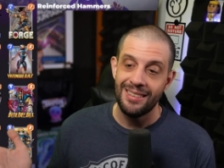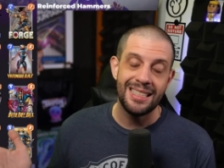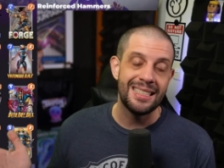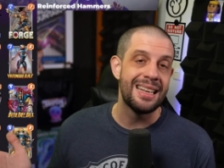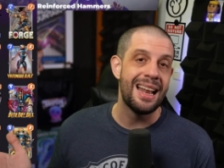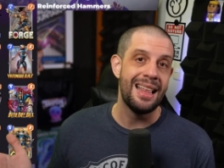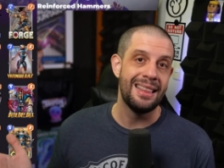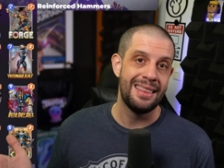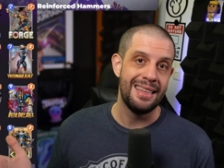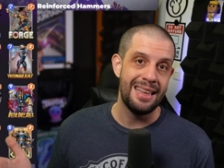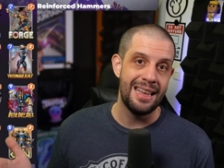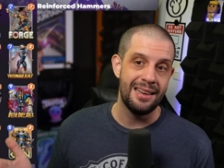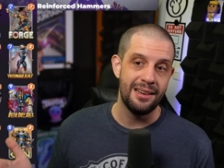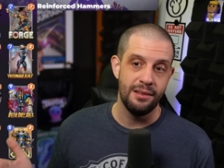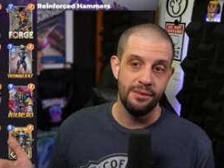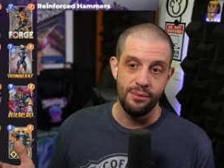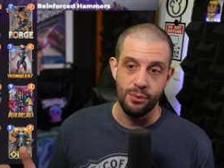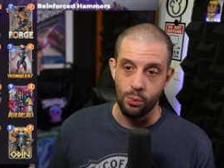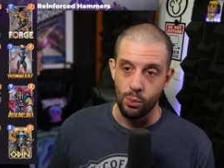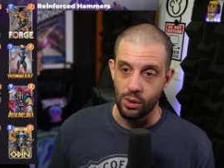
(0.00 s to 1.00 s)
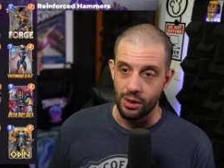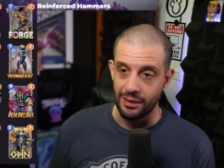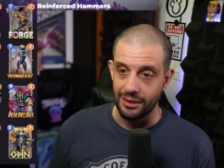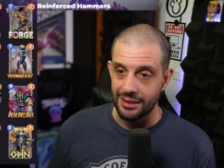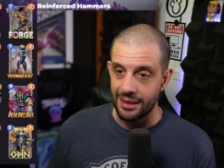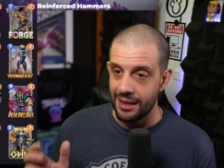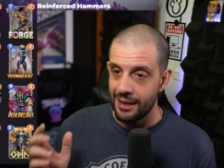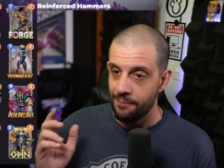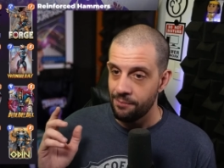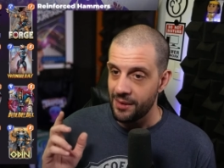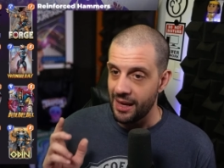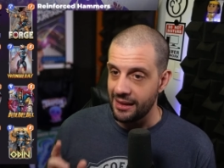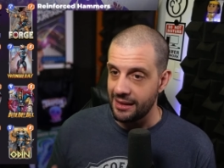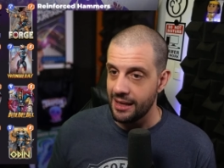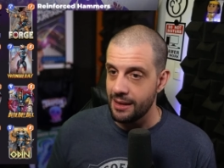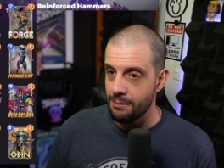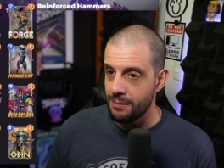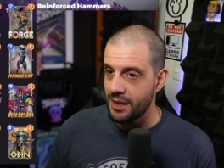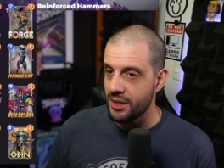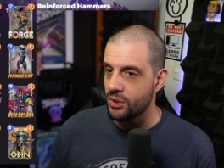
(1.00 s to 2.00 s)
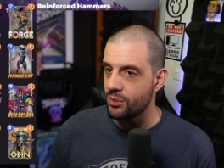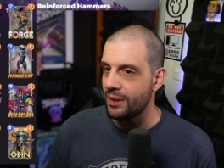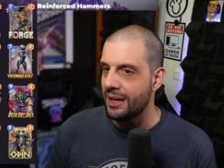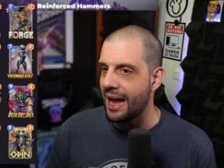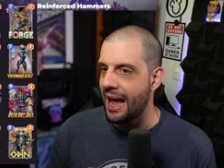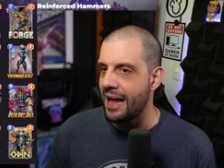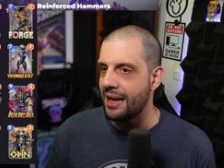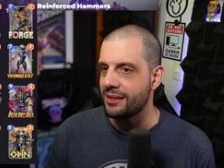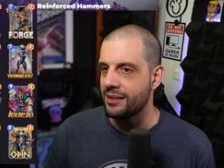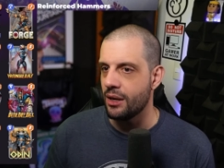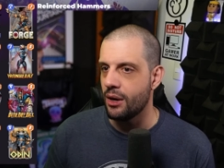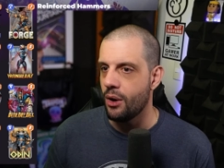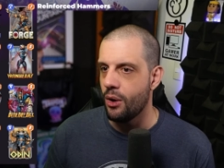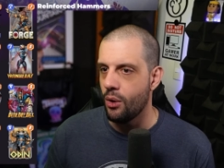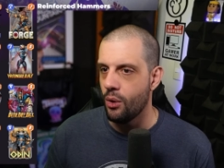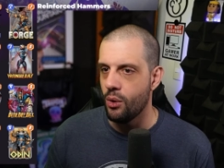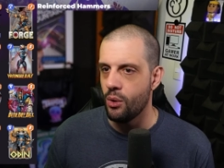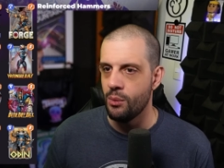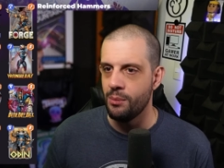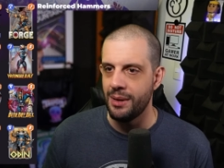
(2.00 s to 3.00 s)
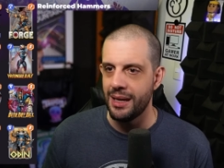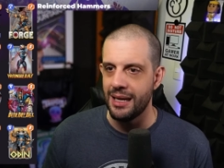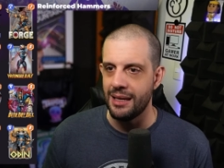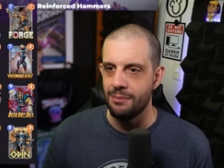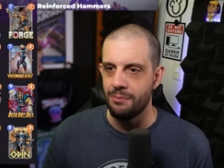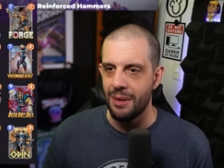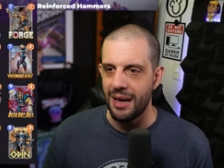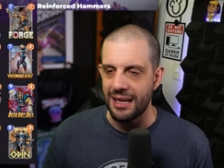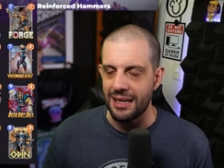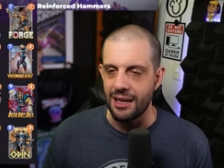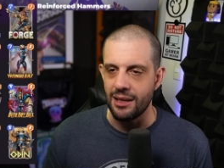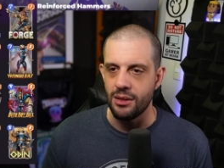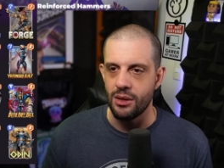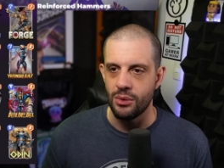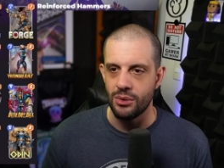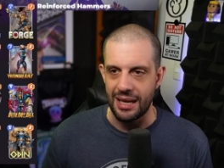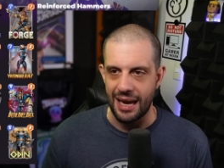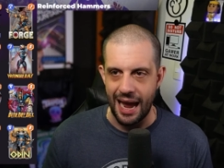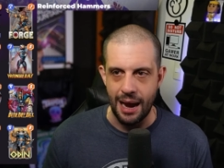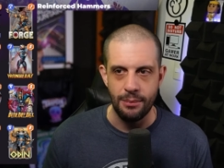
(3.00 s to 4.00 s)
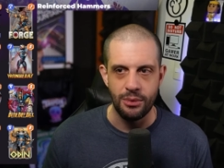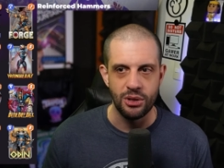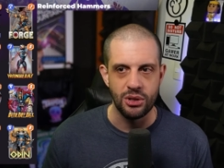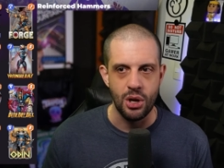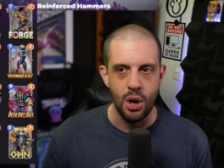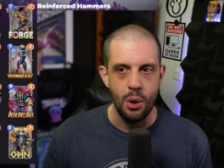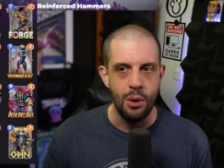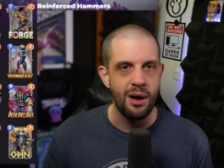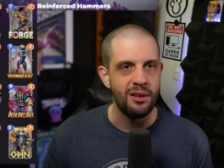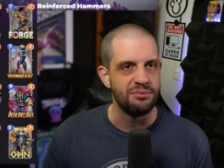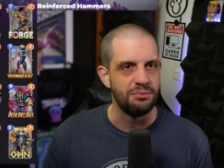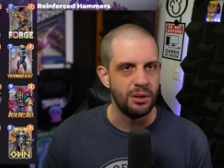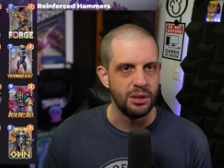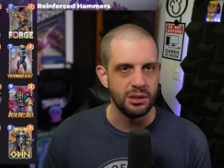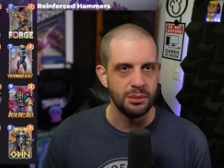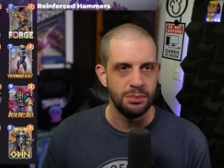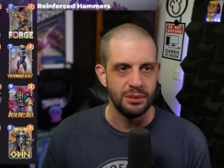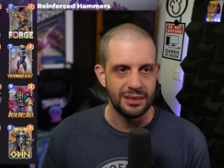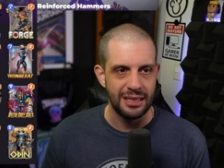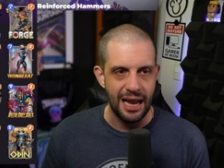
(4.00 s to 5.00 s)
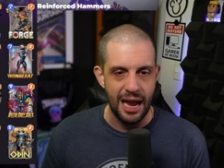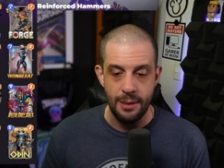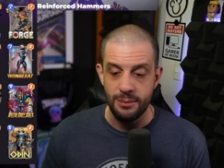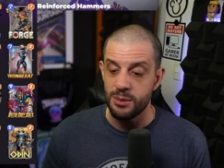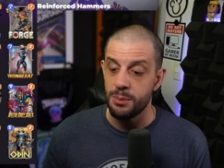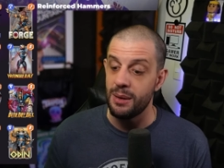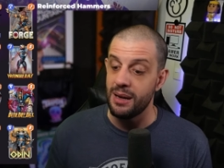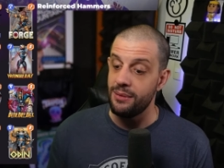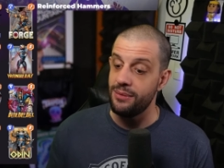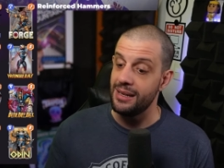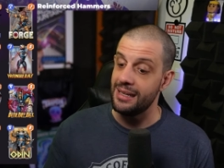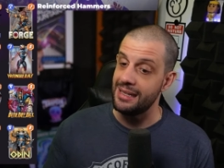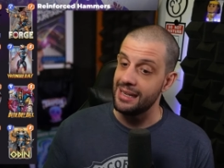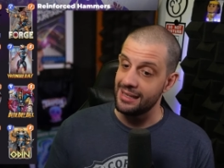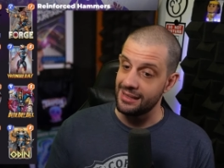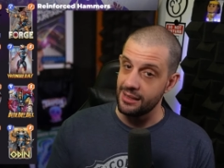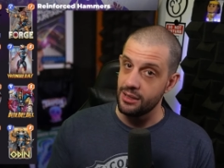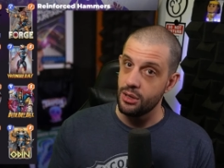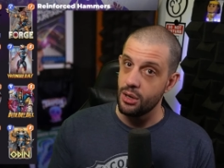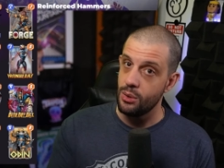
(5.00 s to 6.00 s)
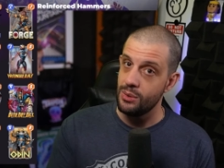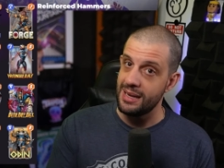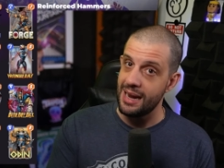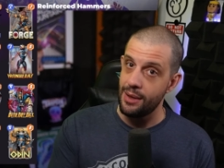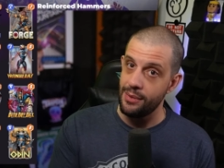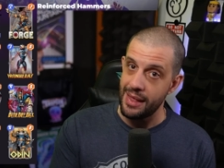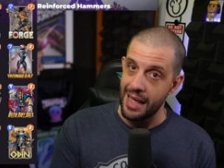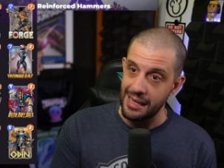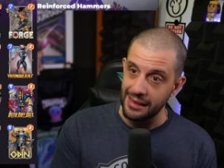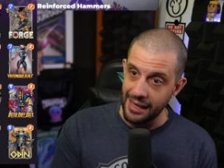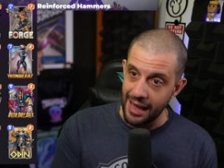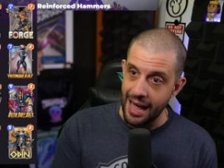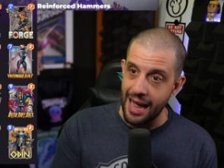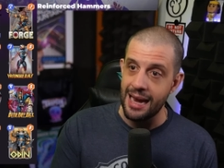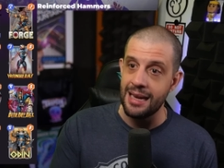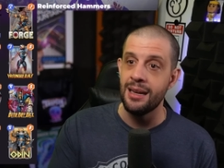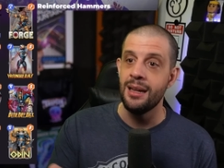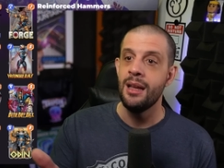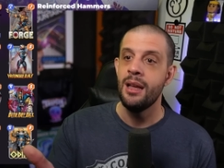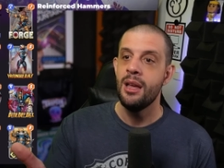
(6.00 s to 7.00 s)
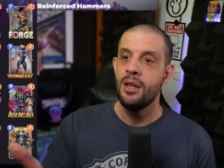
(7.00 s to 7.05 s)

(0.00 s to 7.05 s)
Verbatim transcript: not the end of the world. I think Misery has a home in making those Hammers go off multiple times, but if it doesn't go down that line,